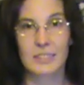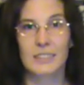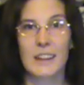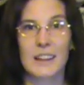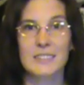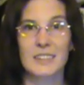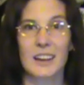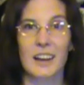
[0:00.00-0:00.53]

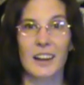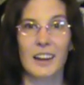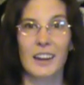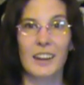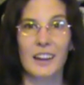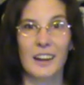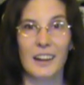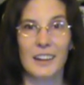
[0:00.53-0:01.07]
That's a
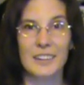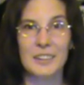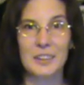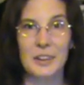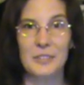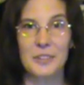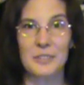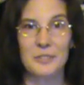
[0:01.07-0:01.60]
lot
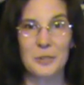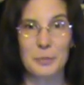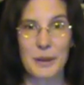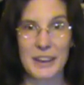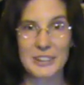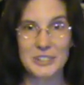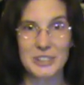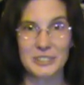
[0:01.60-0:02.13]
of
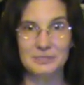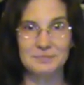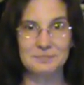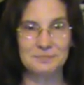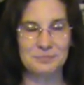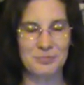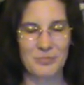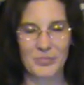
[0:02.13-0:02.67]
information.
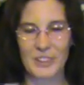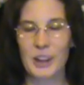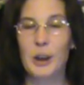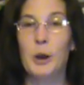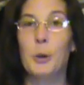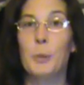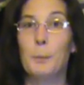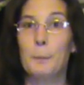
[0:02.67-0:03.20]

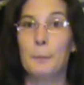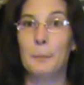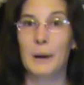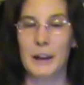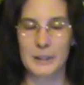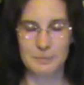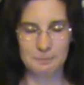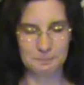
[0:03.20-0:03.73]

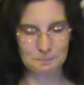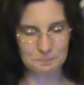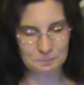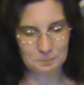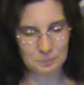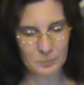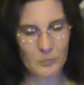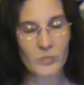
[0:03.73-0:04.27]
But
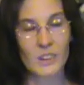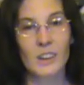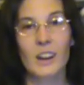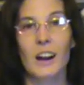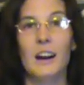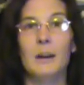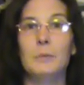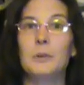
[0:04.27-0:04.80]

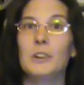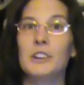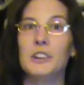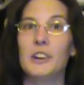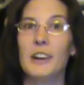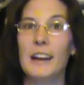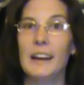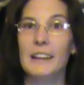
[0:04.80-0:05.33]
I'm going
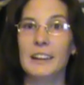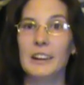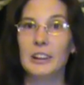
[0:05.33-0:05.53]
to go ahead and